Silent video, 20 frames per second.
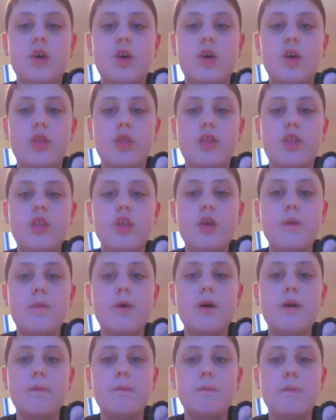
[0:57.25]
on
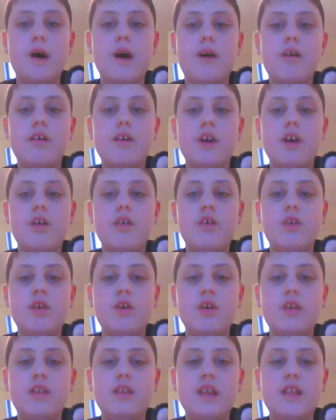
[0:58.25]
Super Mario
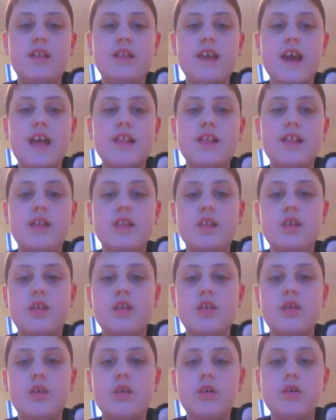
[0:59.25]
Nintendo,
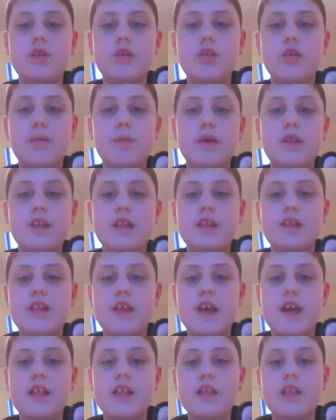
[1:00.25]
Super
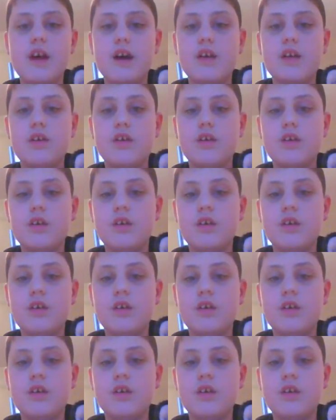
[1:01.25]
Nintendo